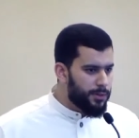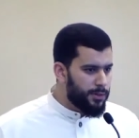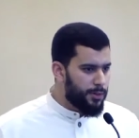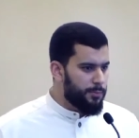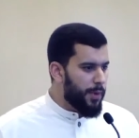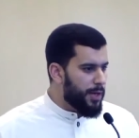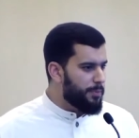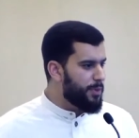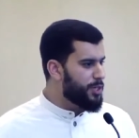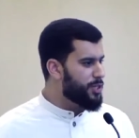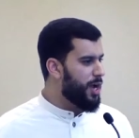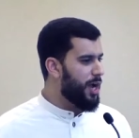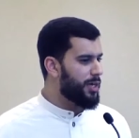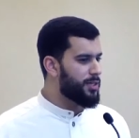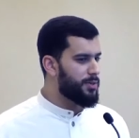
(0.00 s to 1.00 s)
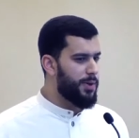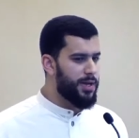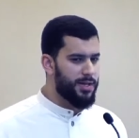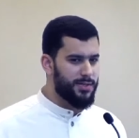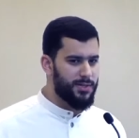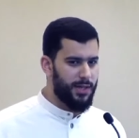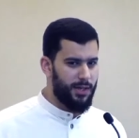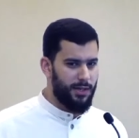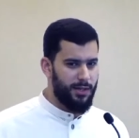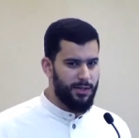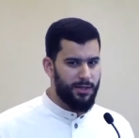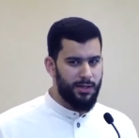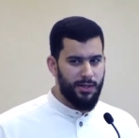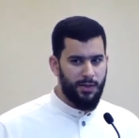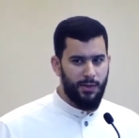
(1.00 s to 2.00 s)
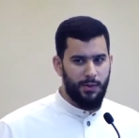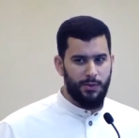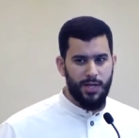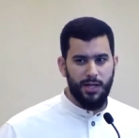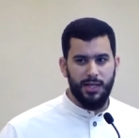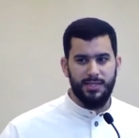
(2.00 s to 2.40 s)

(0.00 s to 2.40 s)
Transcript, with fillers: You might be shocked. Wait a second. You tell